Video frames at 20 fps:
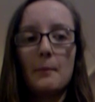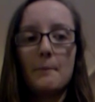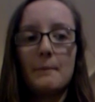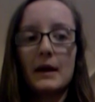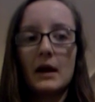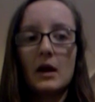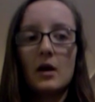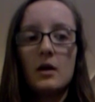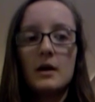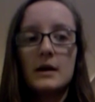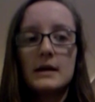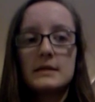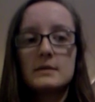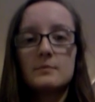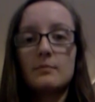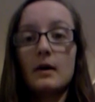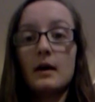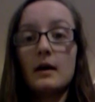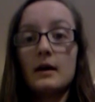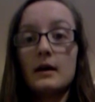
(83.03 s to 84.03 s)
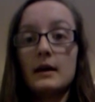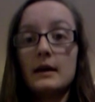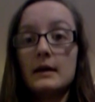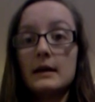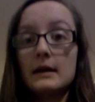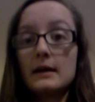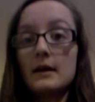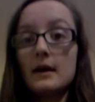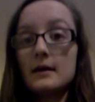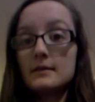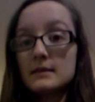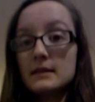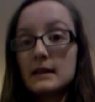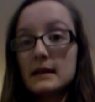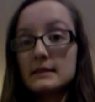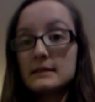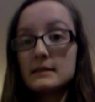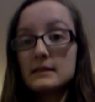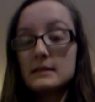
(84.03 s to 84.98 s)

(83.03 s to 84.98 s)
because my cousin has